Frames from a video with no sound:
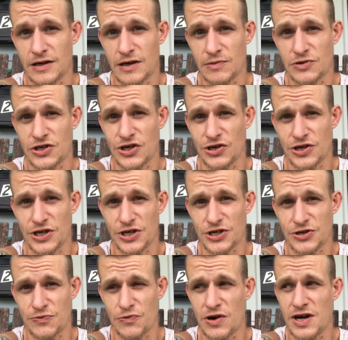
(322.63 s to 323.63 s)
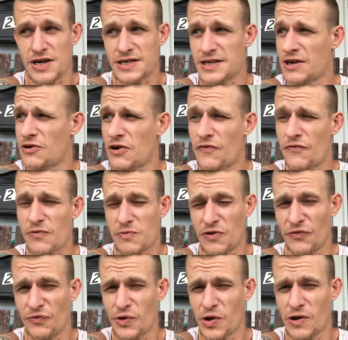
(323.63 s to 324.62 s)
I'm just going to get some rest. I don't know if I'm
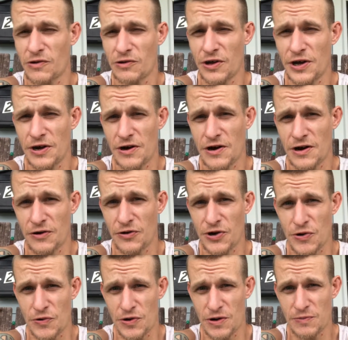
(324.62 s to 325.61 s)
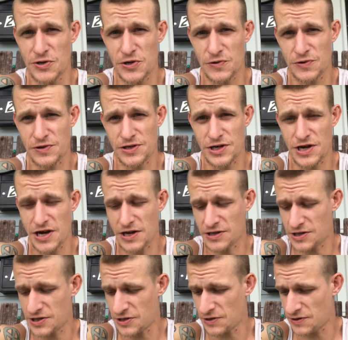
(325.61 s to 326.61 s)
going to vlog later. I don't know what I'm doing today.
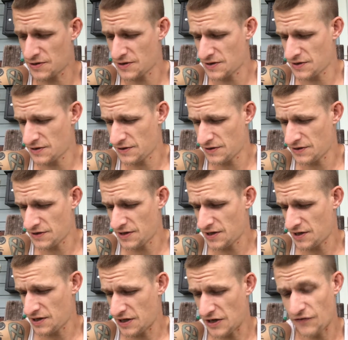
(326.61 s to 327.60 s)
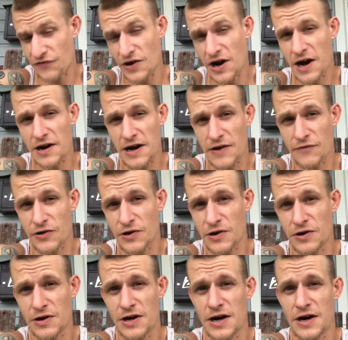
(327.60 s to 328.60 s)
So if not, have a
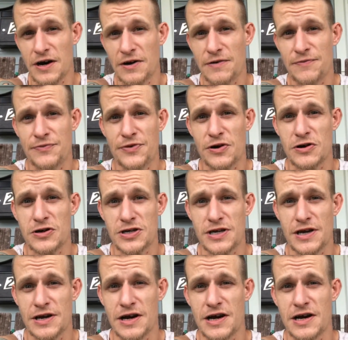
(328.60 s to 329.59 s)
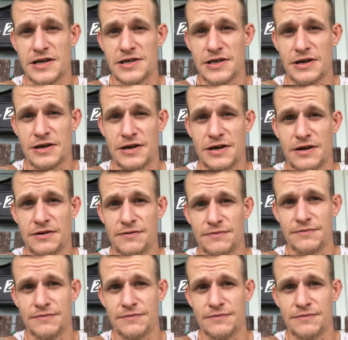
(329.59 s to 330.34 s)
good uh, Thursday, guys. And uh,